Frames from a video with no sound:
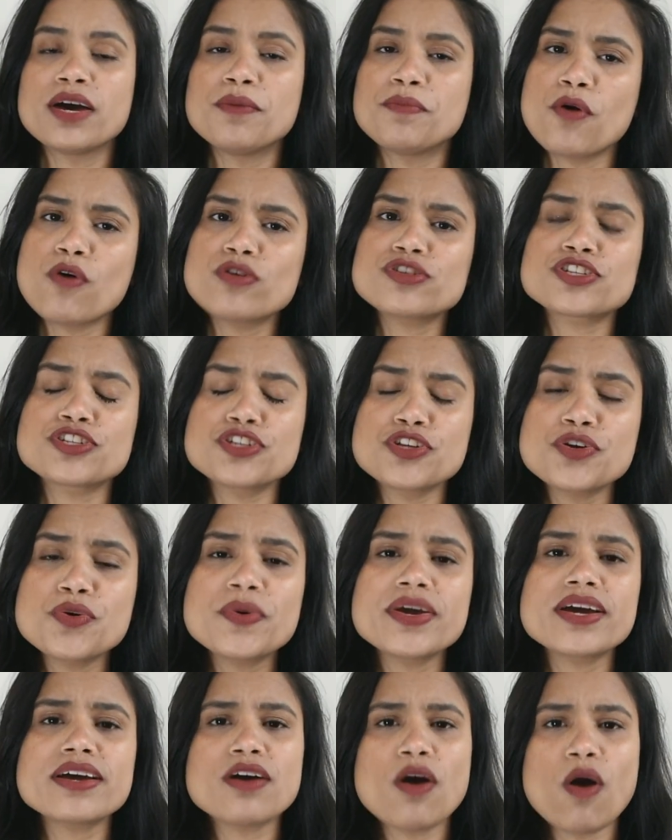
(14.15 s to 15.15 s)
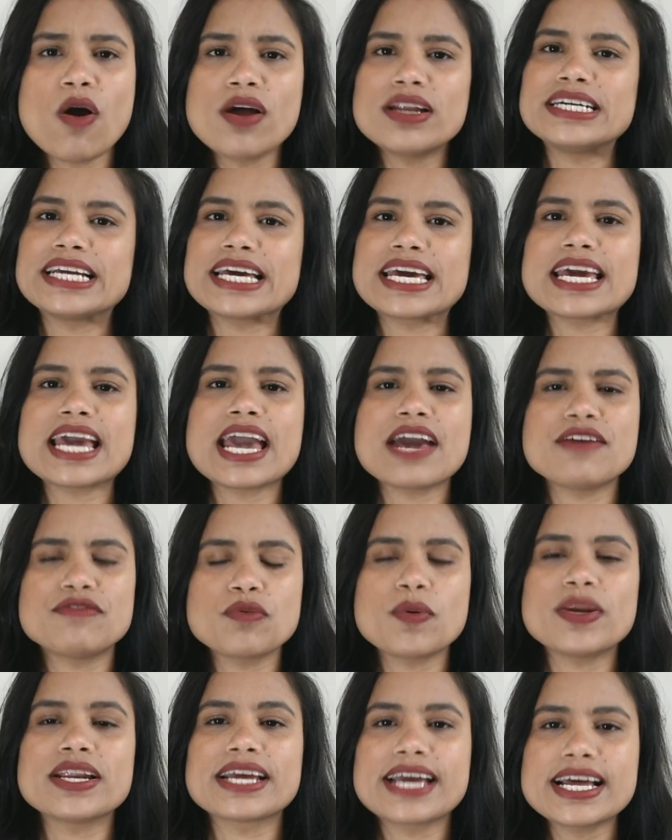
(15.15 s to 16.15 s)
Post New Year holiday,
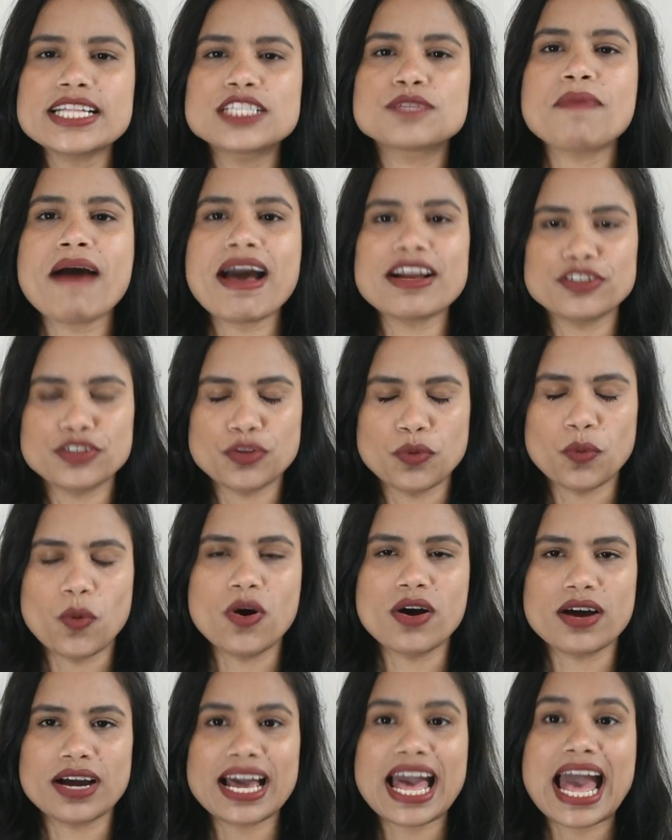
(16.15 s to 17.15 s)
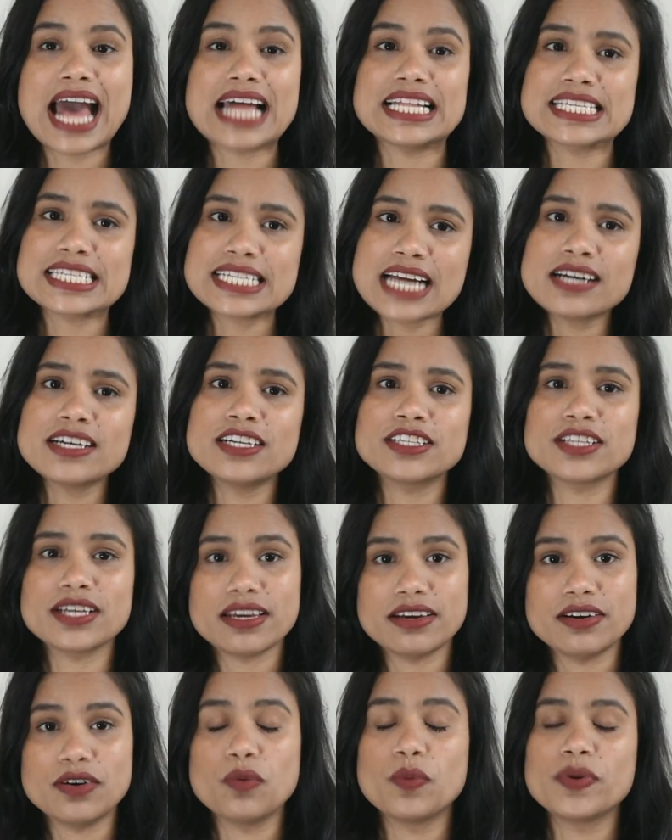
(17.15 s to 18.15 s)
everyone gets back to the work and started the
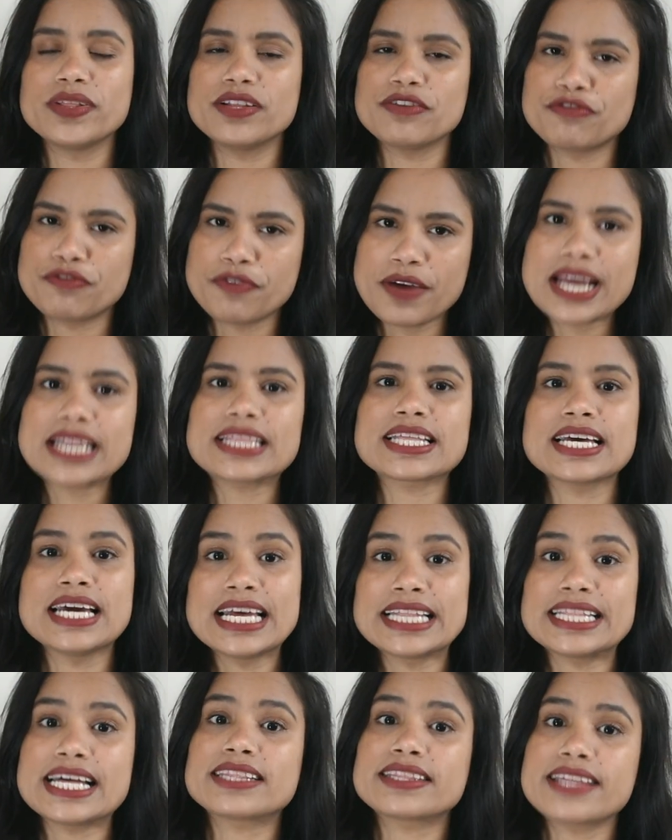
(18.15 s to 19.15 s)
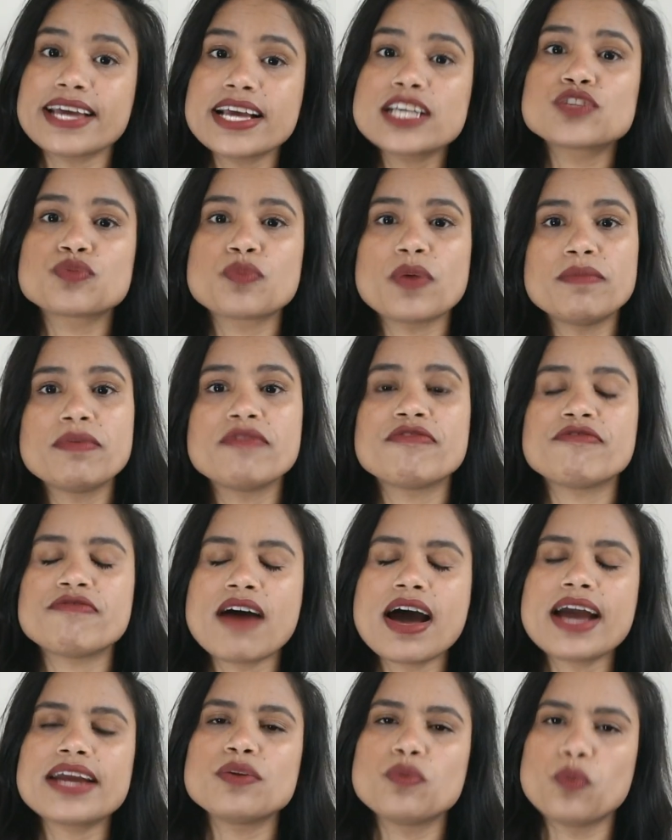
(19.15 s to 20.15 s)
year with a faith that things will be
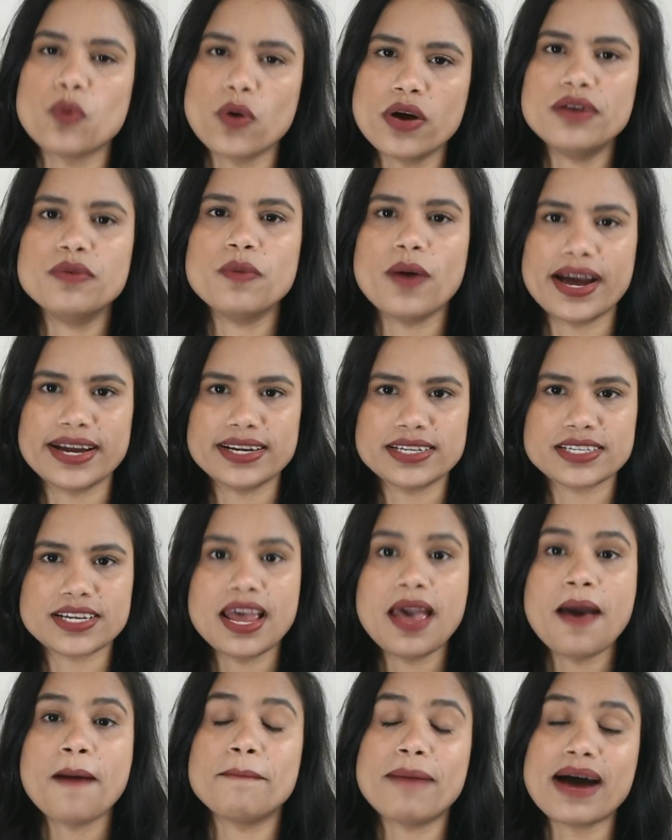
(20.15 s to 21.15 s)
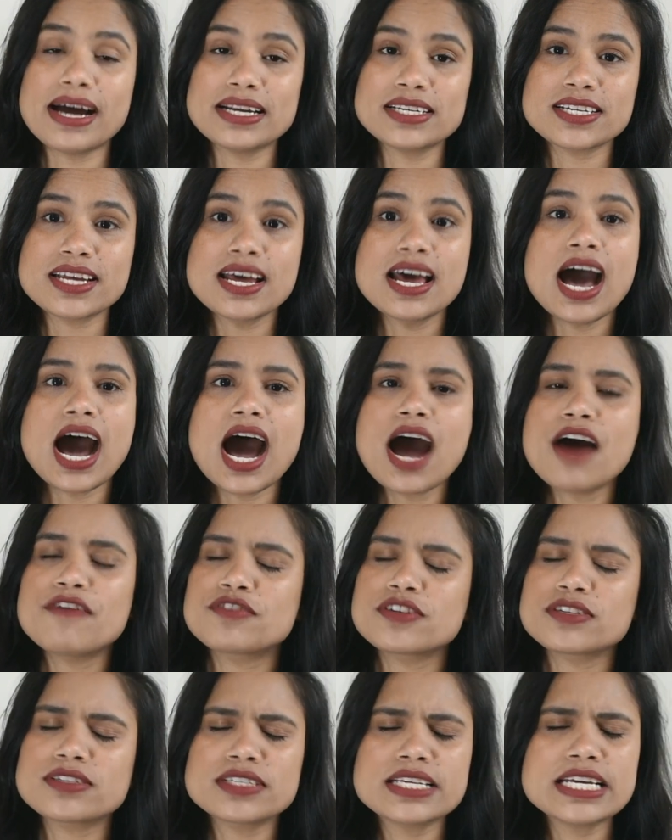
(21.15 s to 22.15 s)
fine worldwide. But
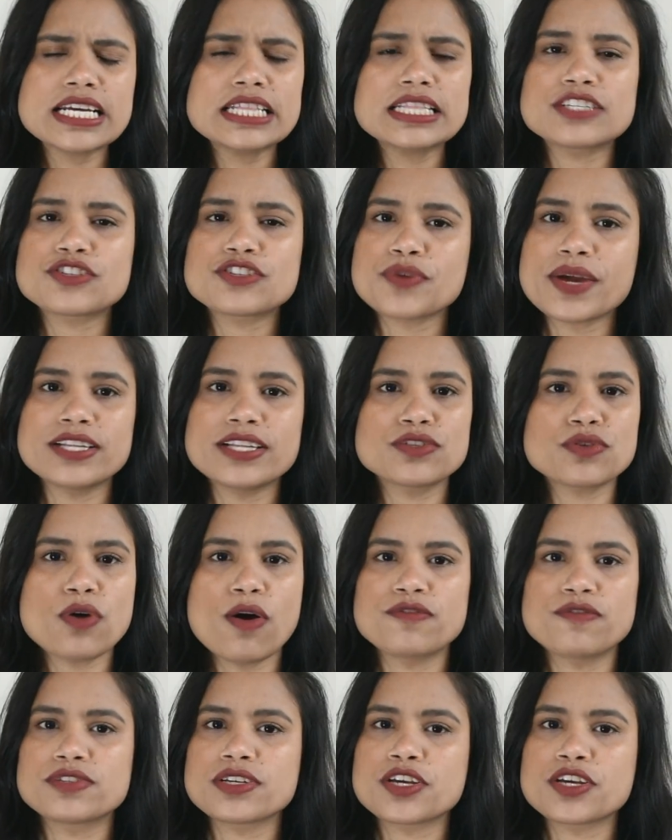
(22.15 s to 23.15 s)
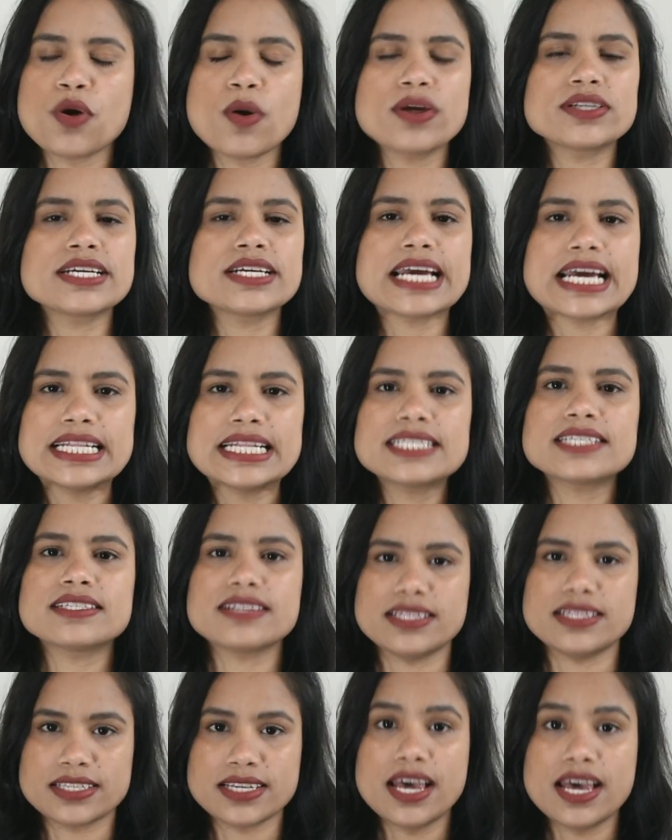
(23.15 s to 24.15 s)
after seeing the trends of security
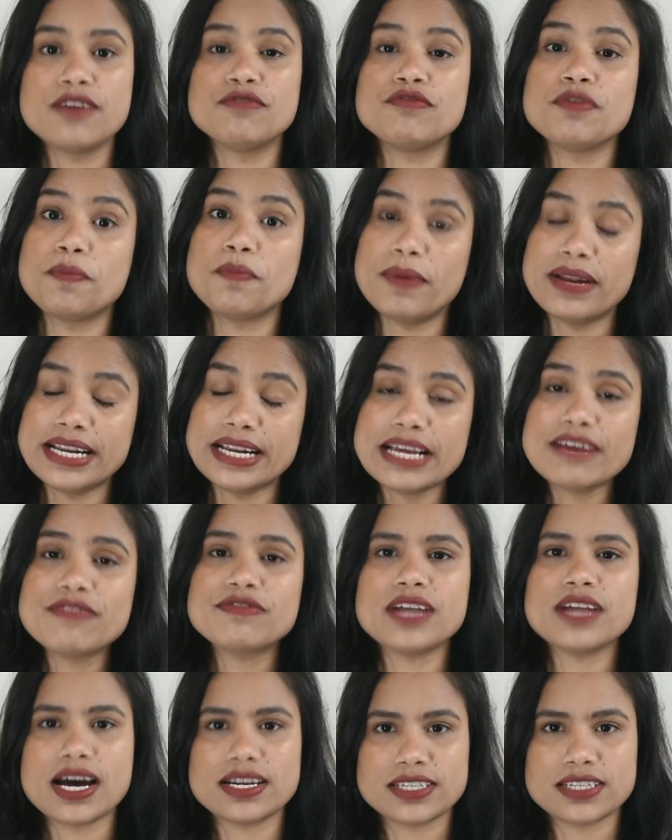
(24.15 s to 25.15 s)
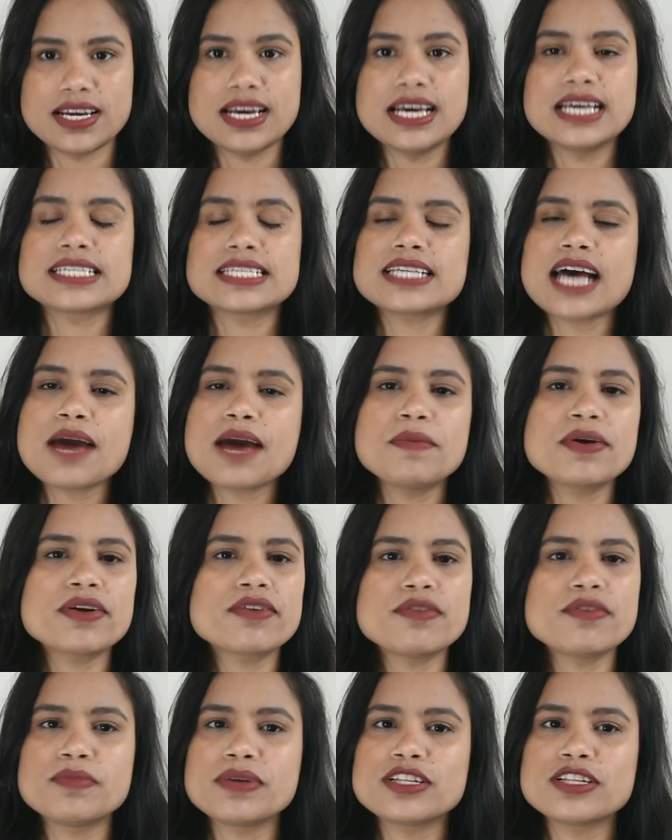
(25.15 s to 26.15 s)
incidents, we believe that cyber
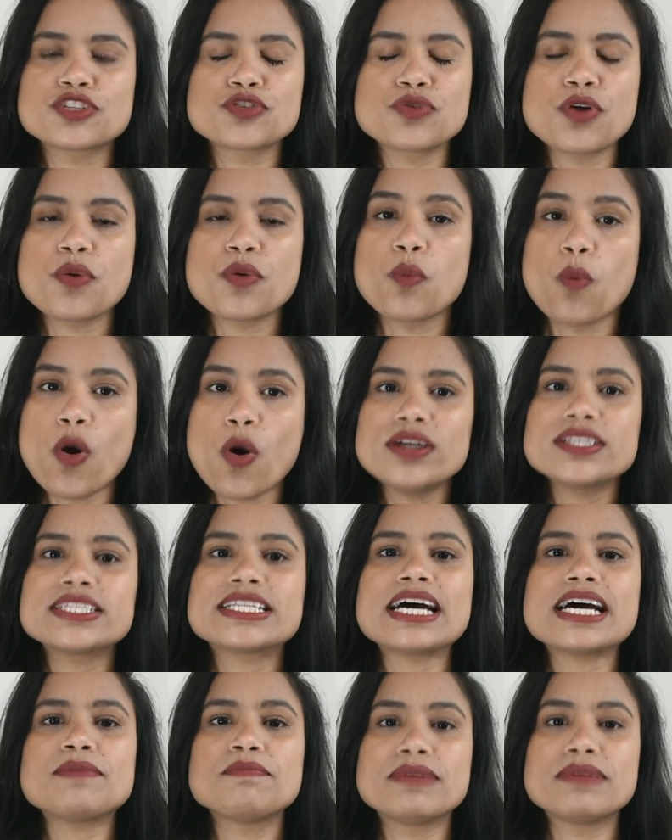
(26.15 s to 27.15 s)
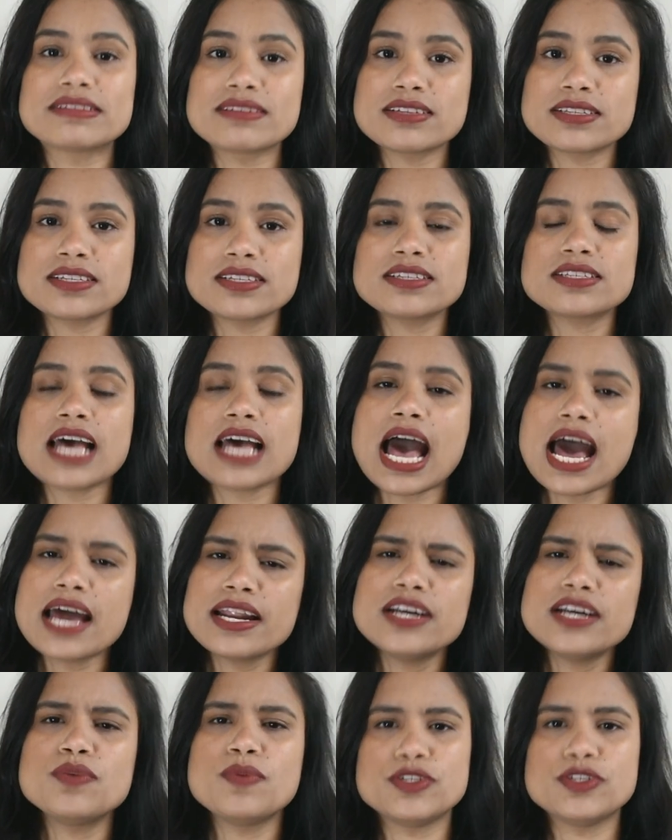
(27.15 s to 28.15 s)
criminals do not want that businesses
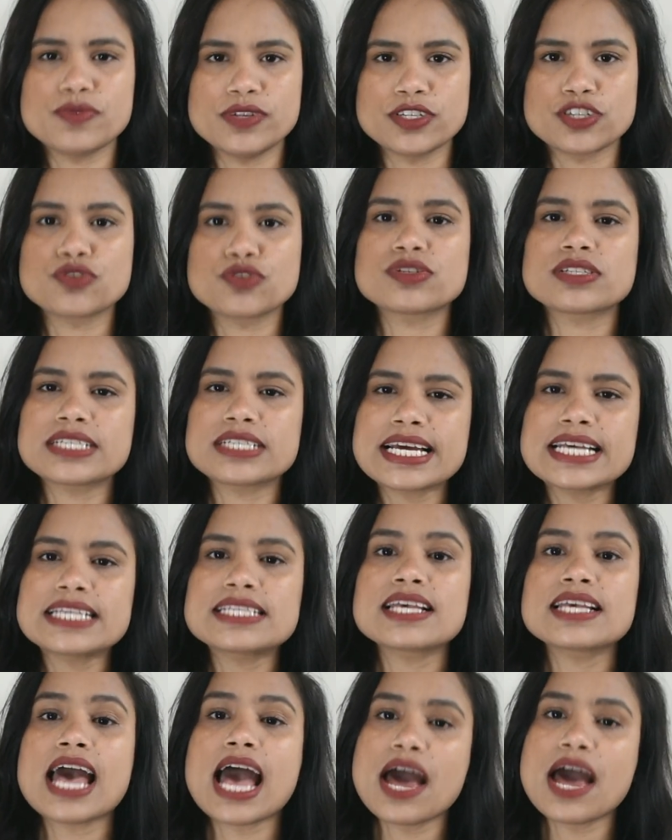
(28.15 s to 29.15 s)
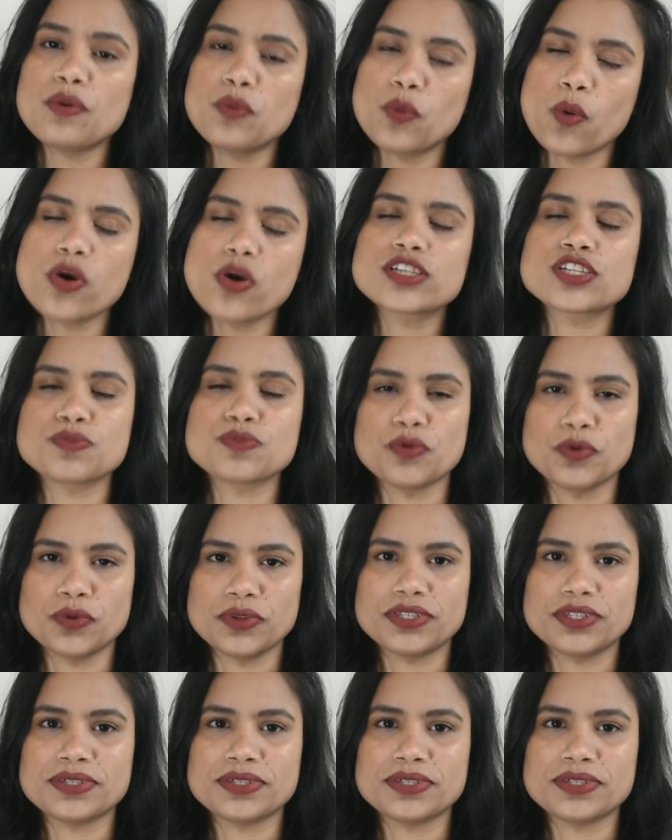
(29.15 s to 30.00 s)
and individuals to stay and work smooth.